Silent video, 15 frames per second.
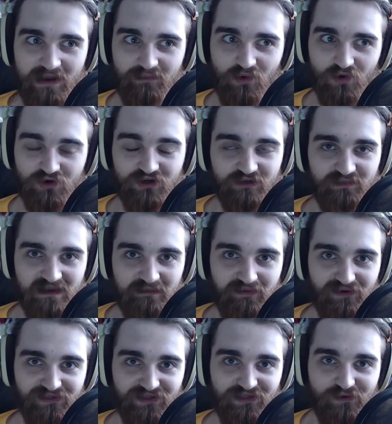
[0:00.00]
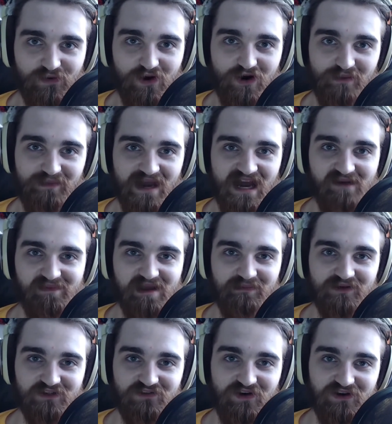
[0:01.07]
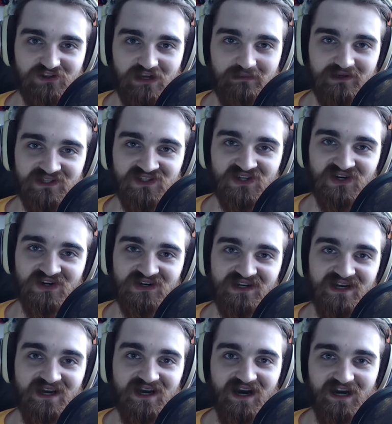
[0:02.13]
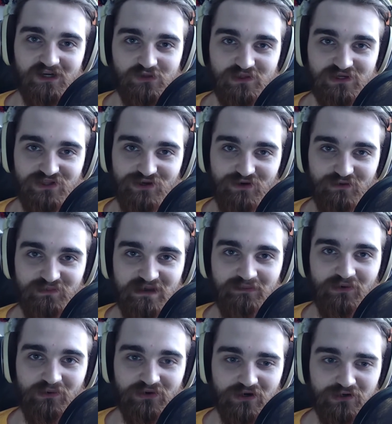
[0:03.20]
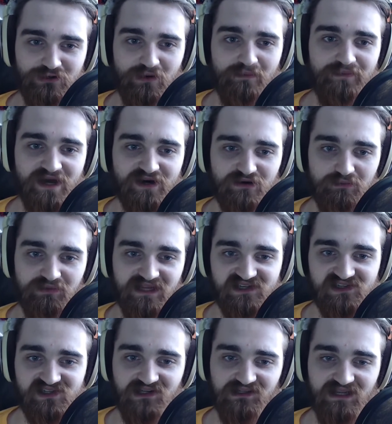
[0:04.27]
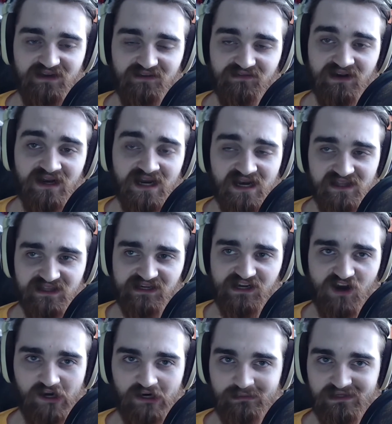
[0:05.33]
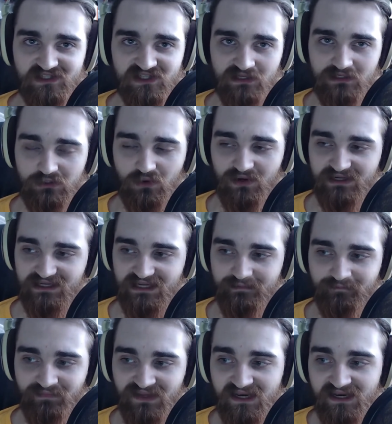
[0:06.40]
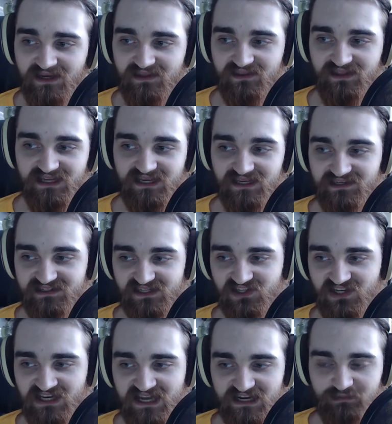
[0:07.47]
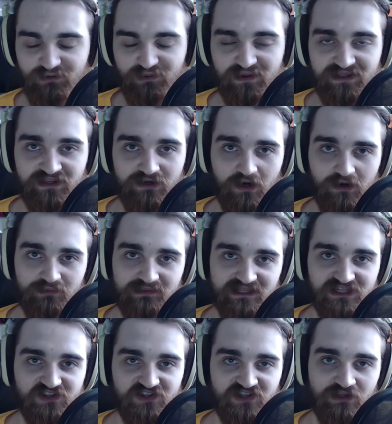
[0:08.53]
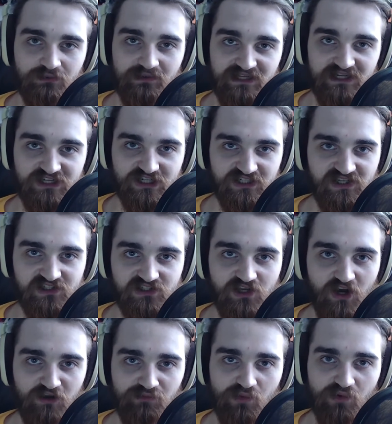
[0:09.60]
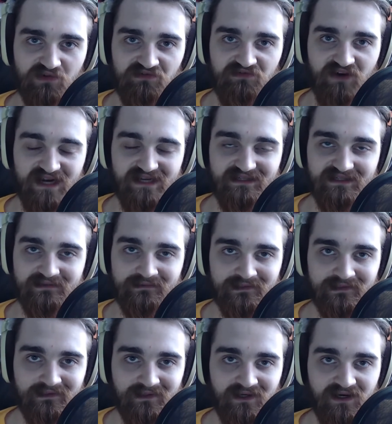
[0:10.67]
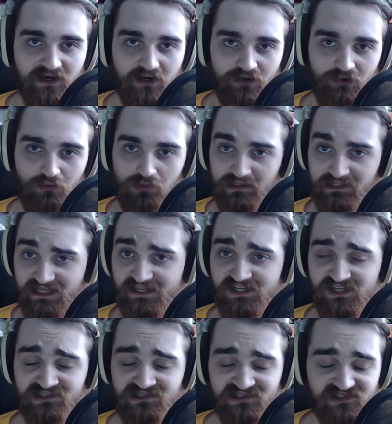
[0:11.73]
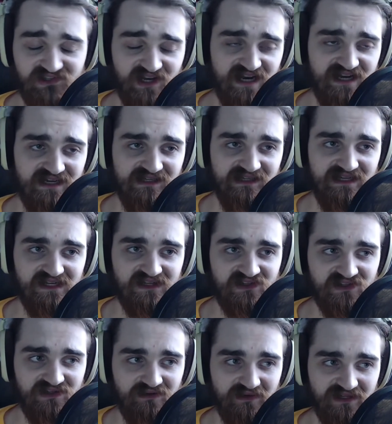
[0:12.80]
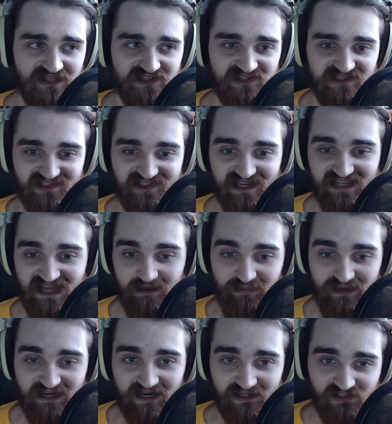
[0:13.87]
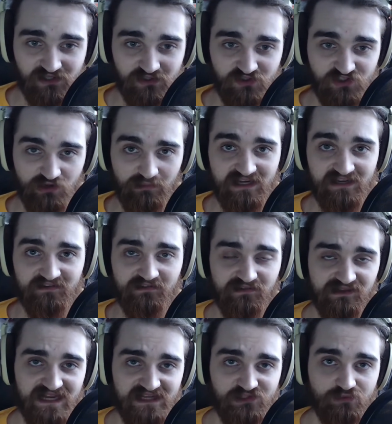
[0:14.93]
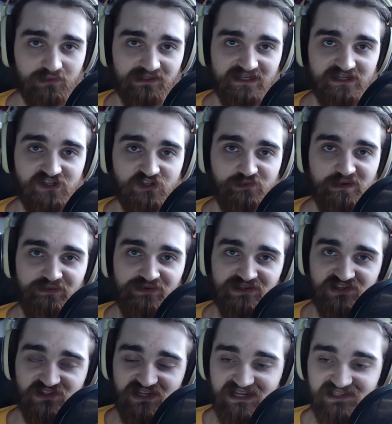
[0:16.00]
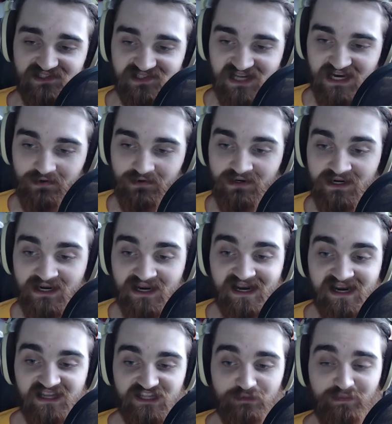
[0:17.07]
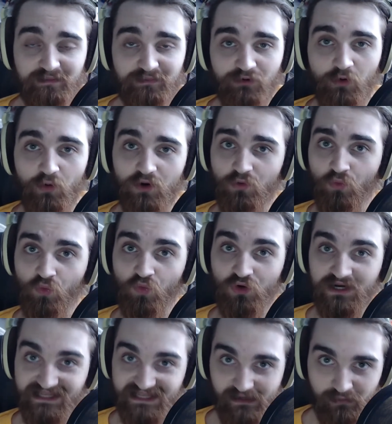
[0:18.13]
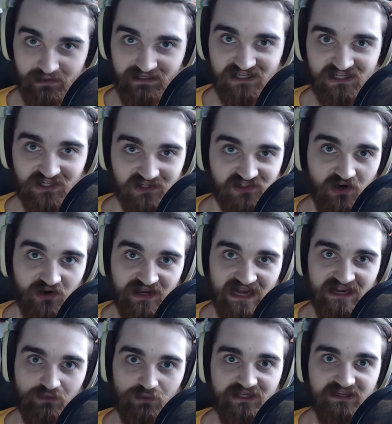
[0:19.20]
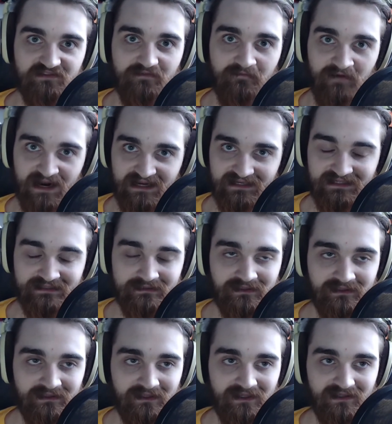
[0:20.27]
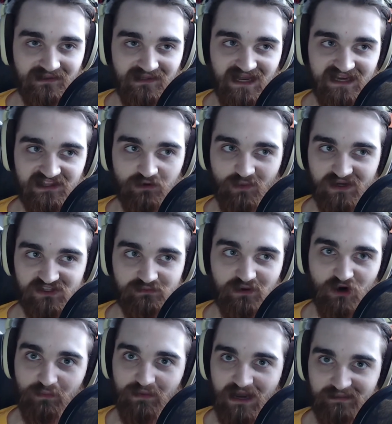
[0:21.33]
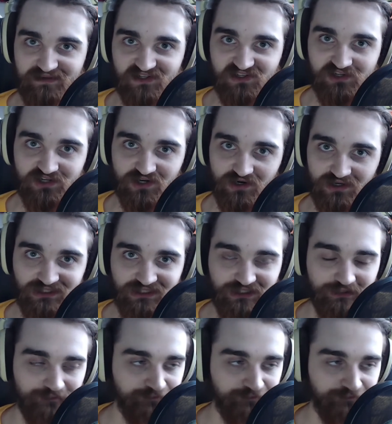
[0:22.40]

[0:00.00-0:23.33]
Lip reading: more good people than there are bad people as far as I'm concerned. I just wish the good people would go to a better place to live. The economy's in the toilet. The disconnect between the non-religious and the religious has gotten more violent, on the religion side at least, which is to say that because there are so many less religious people in the States now, the people who are really religious are getting really violent, like the Westboro Baptist Church,